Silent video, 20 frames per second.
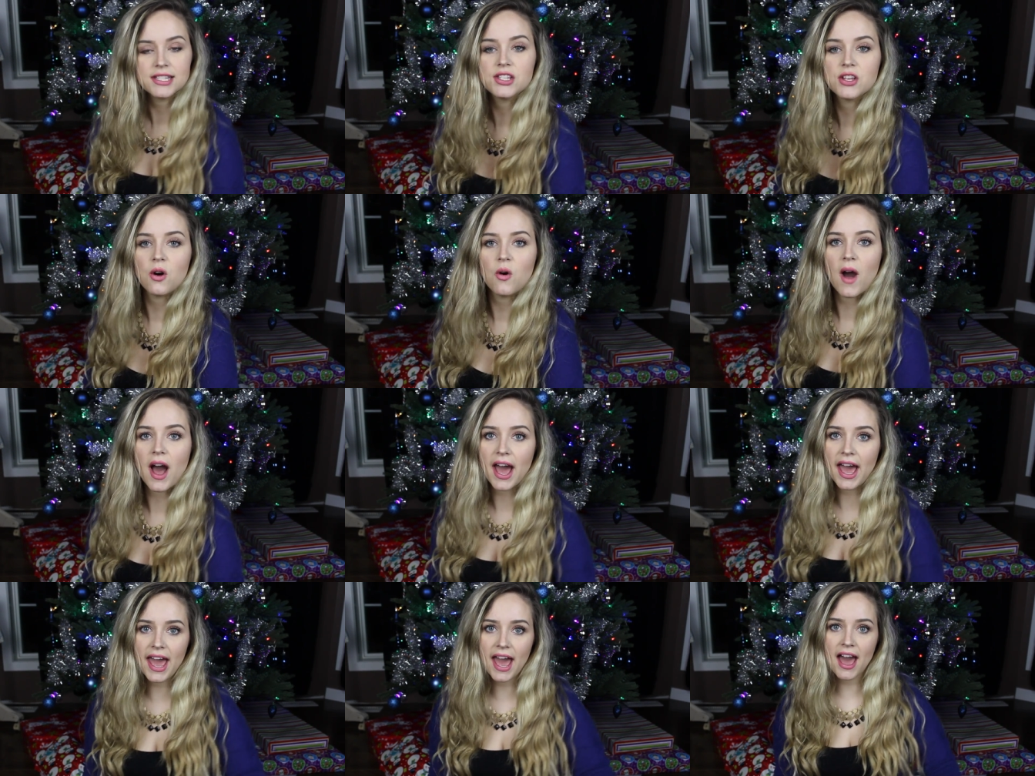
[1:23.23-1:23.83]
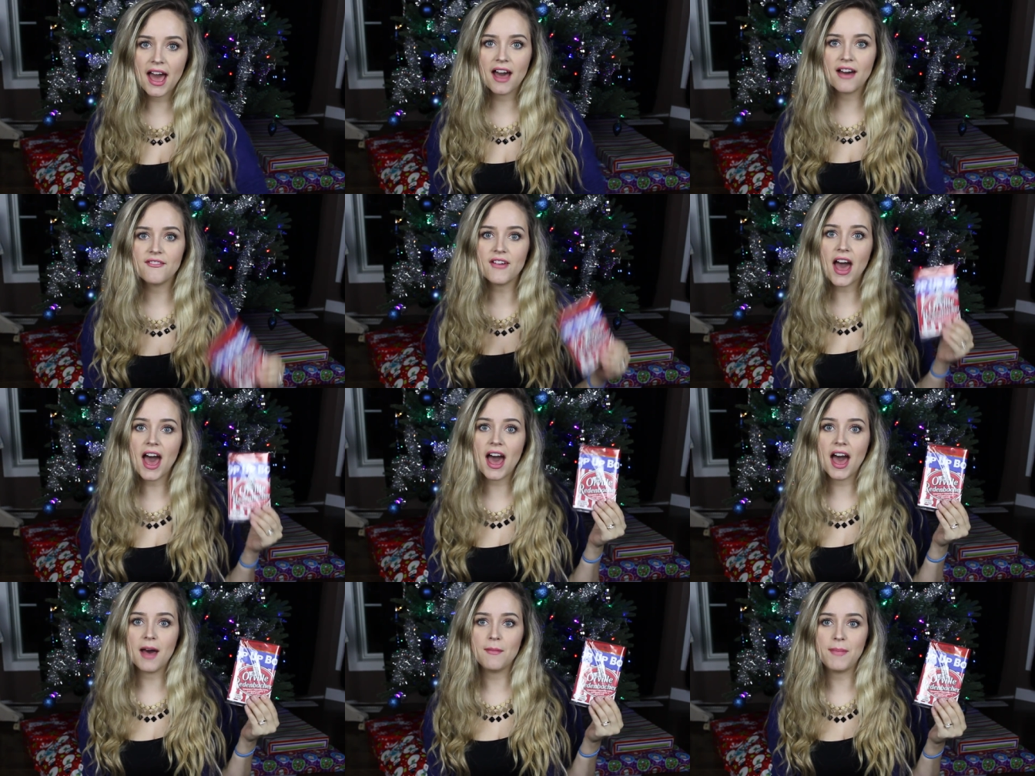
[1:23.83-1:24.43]
So I have
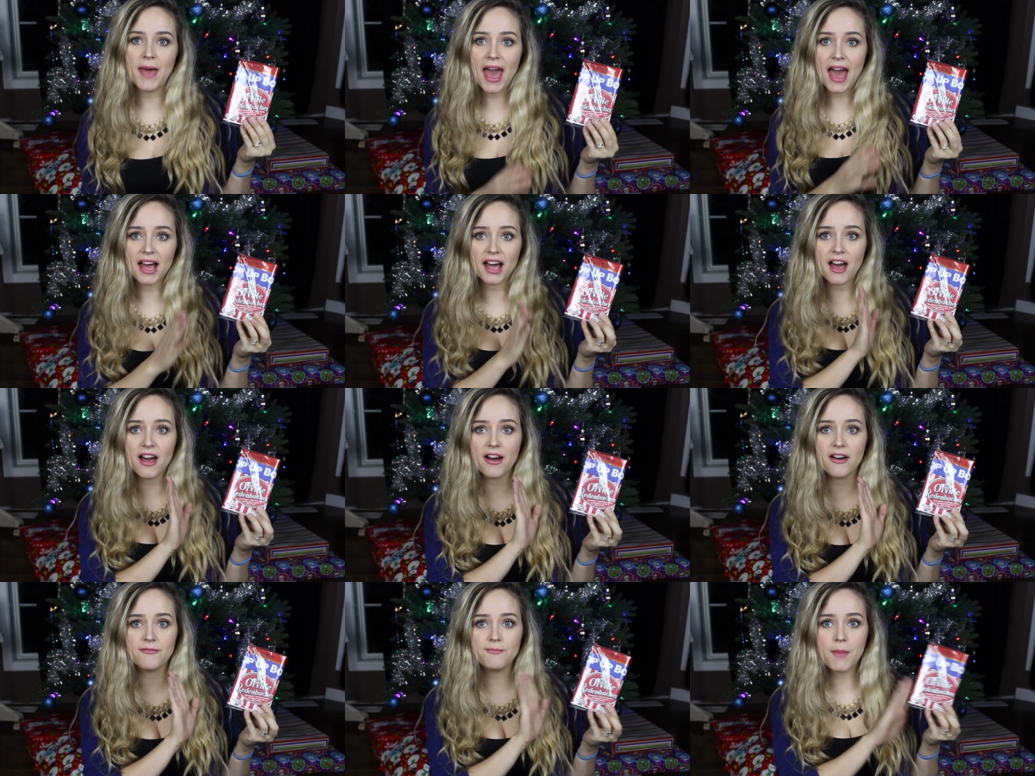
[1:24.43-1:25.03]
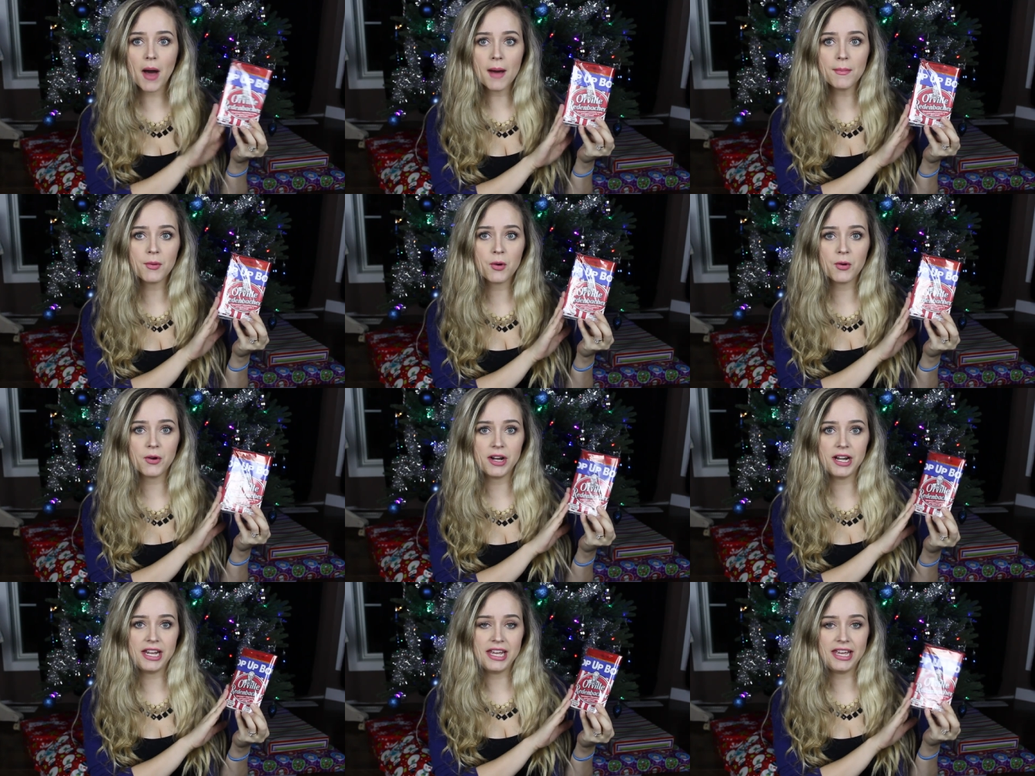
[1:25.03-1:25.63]
a pack of
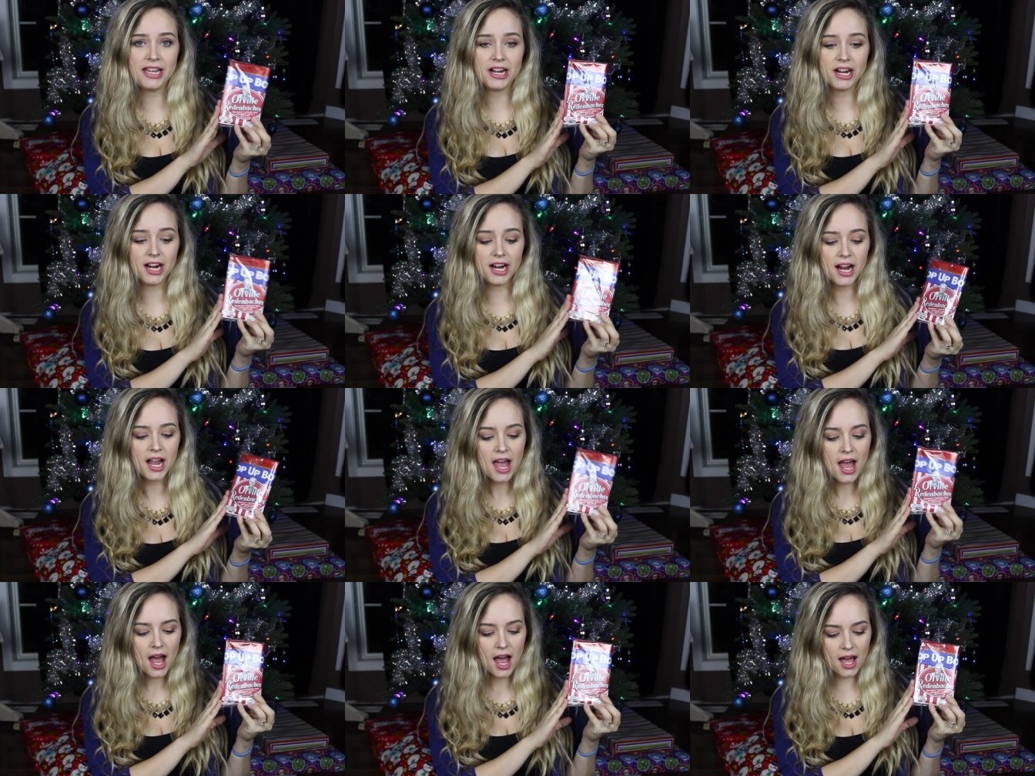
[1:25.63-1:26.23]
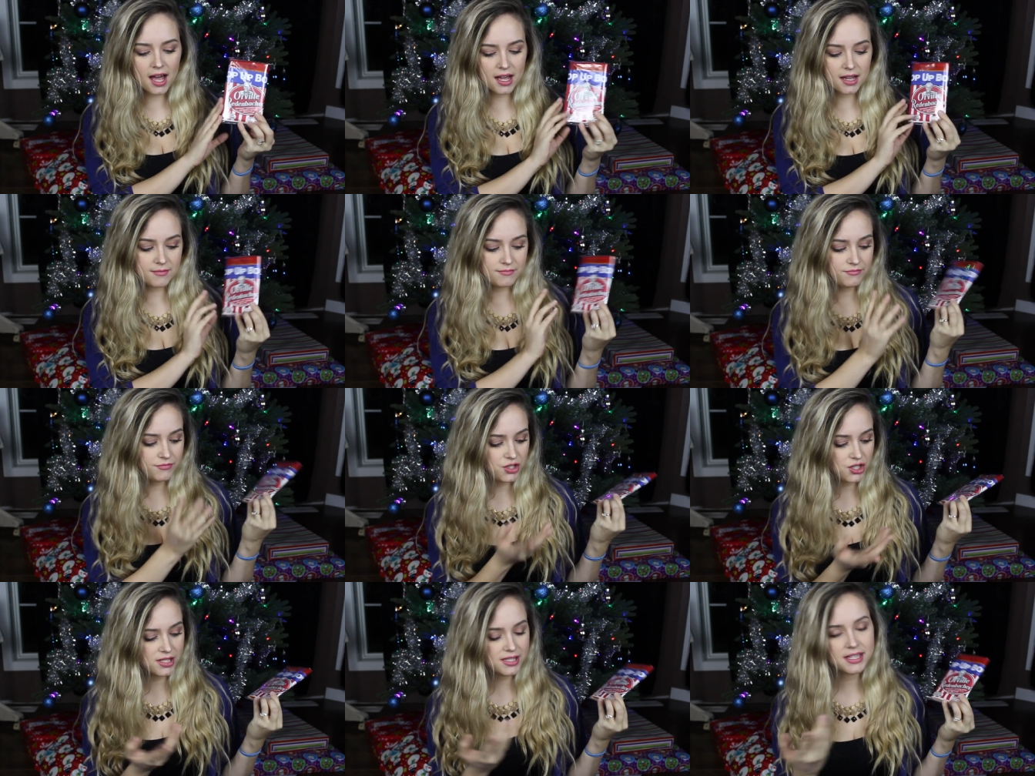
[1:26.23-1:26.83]
popcorn here,
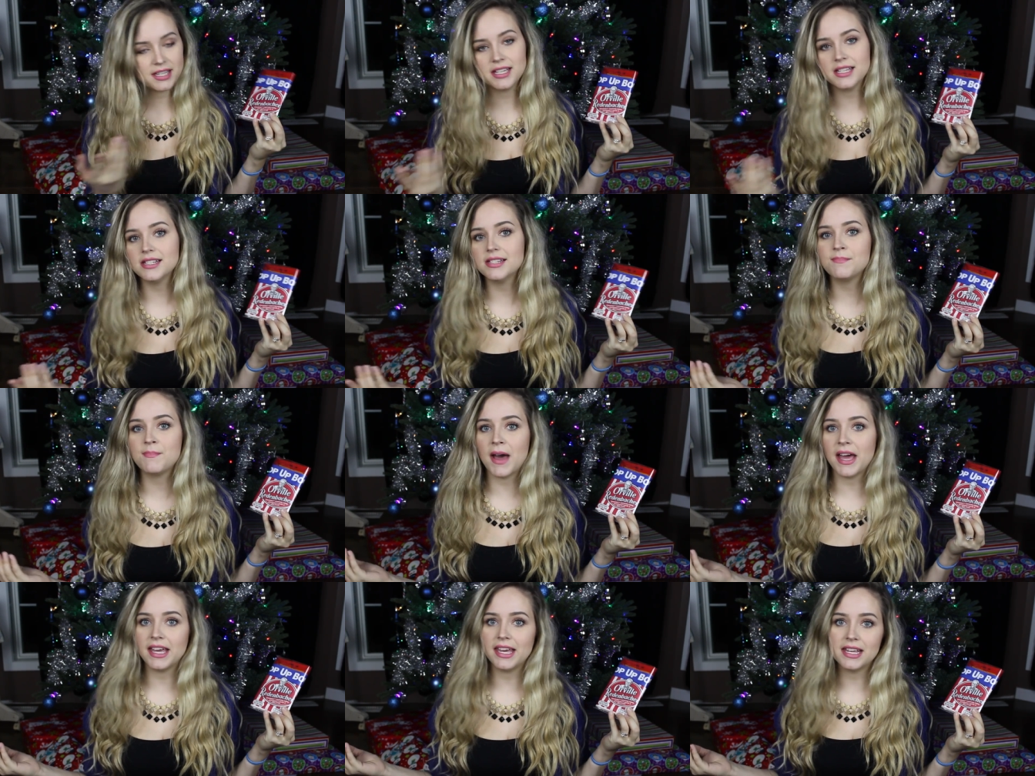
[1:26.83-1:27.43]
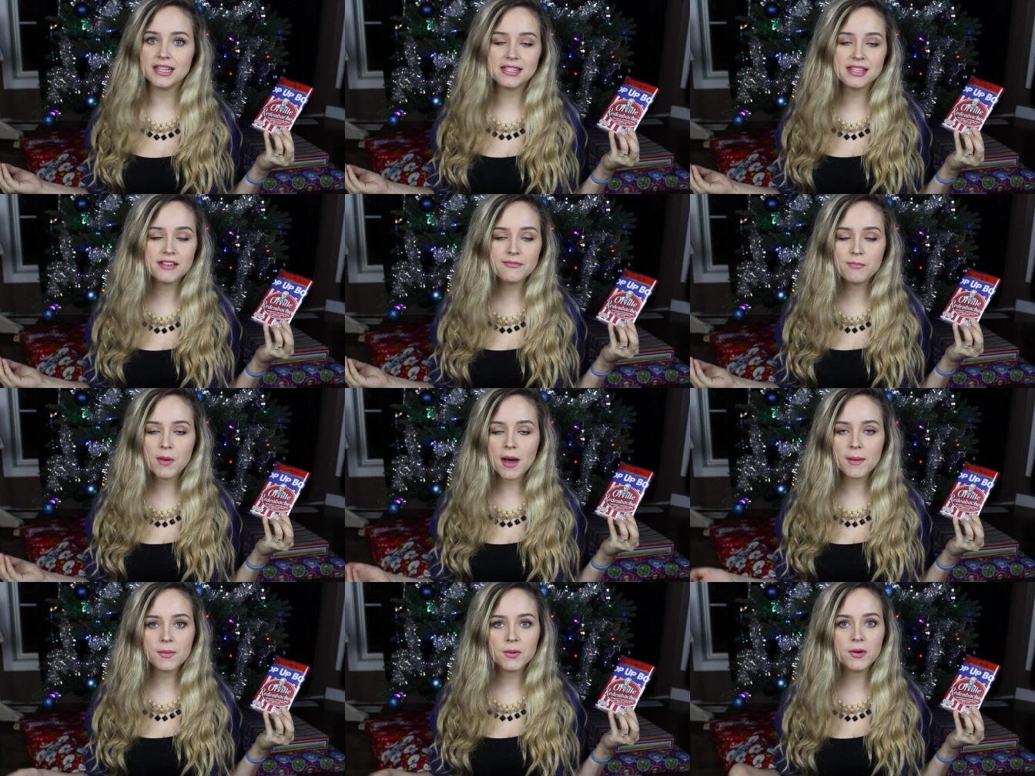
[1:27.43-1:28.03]
just because my kids
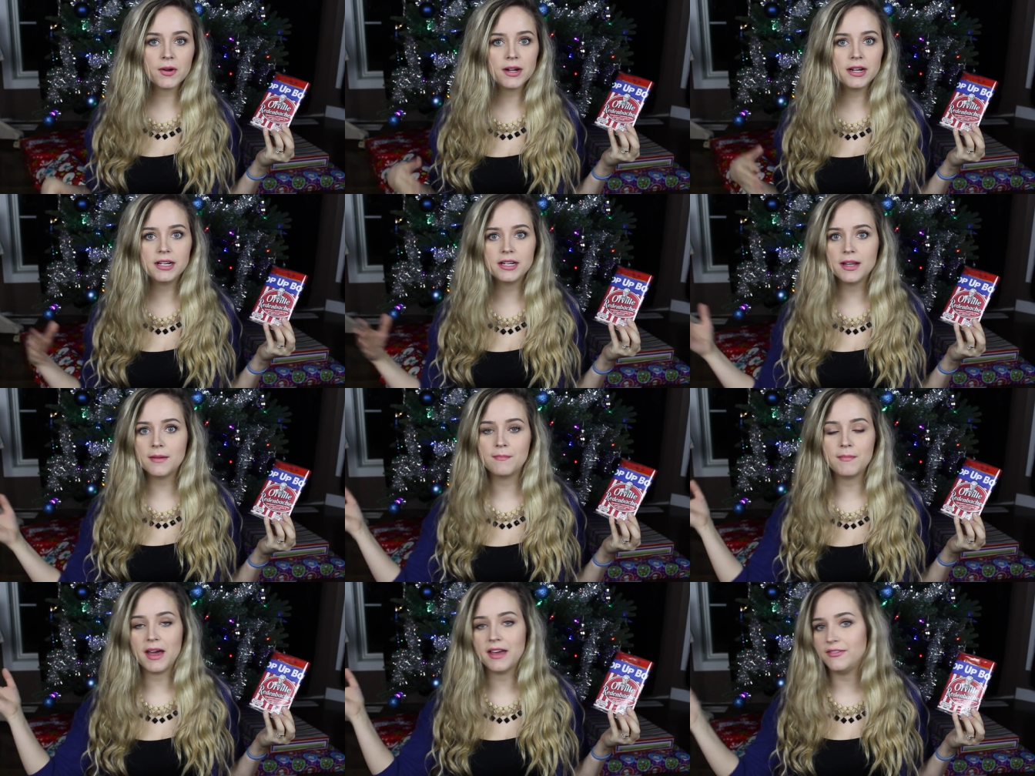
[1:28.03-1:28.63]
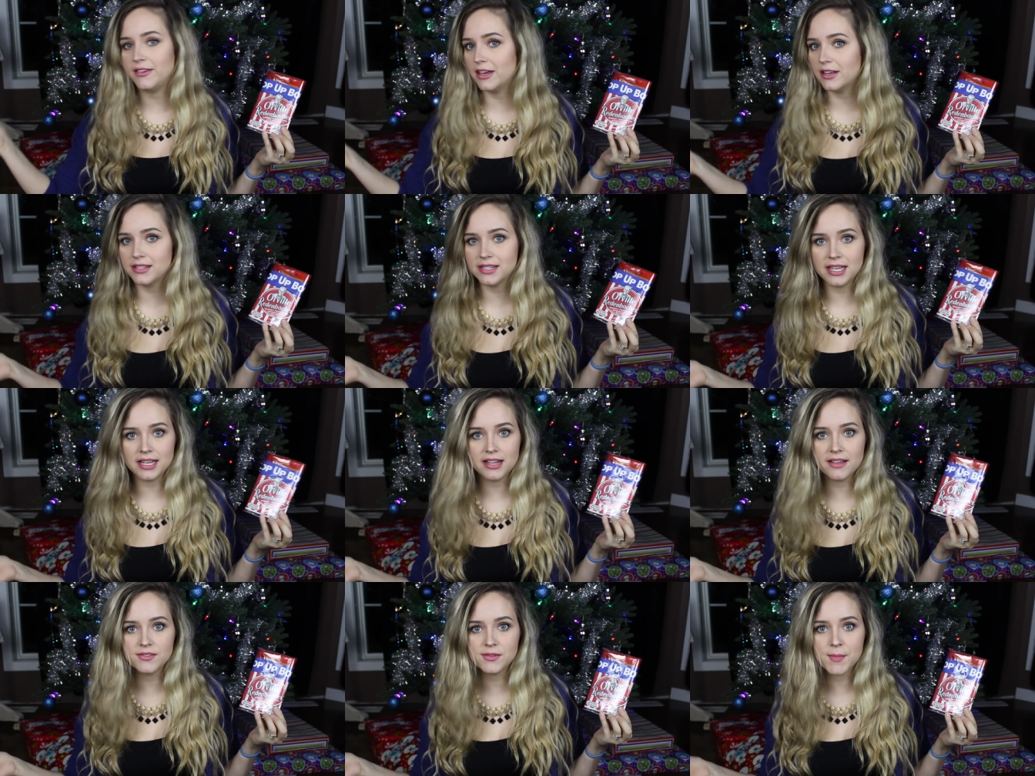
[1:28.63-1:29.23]
love popcorn, my
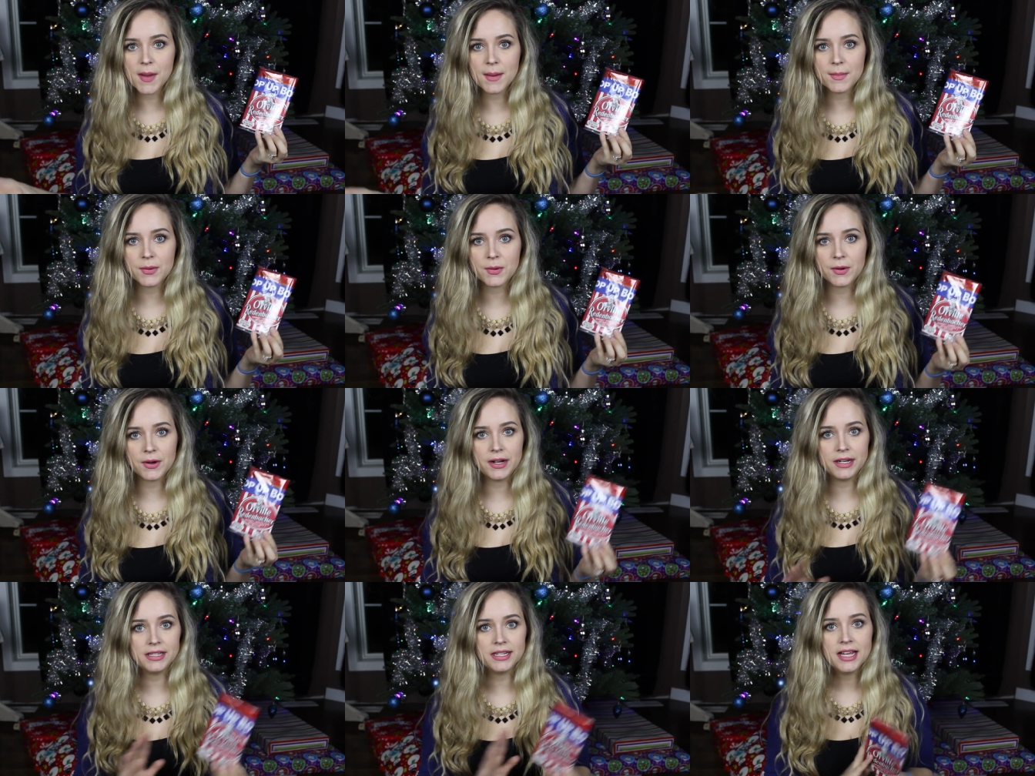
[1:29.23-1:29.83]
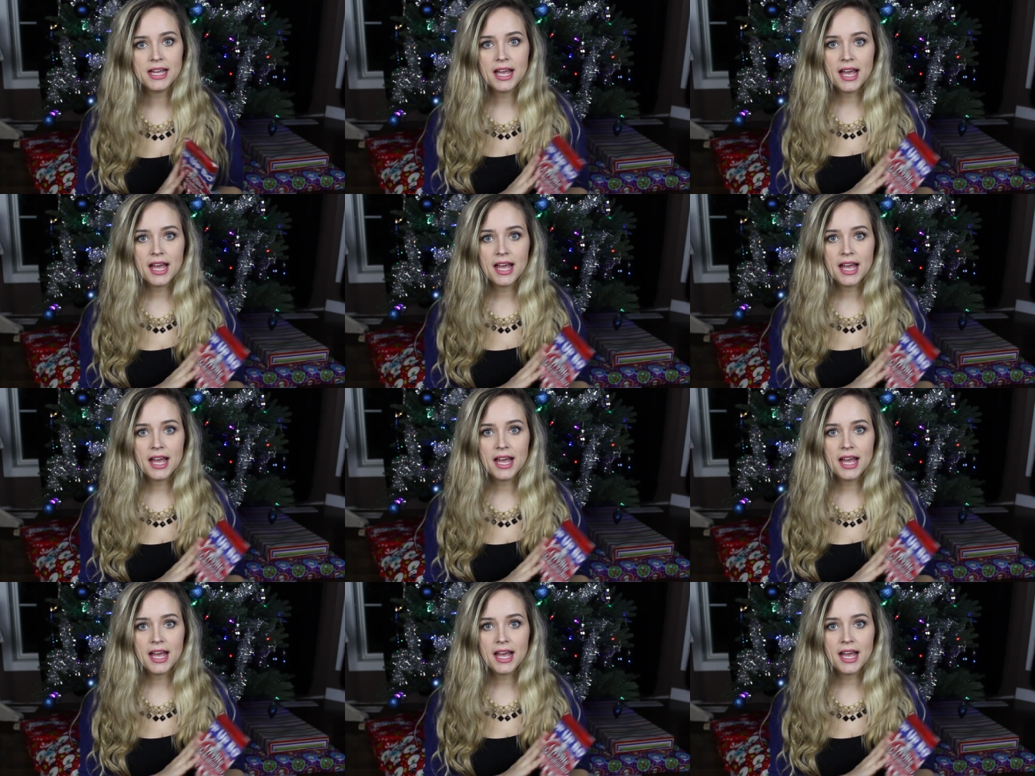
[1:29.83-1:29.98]
fiance loves popcorn.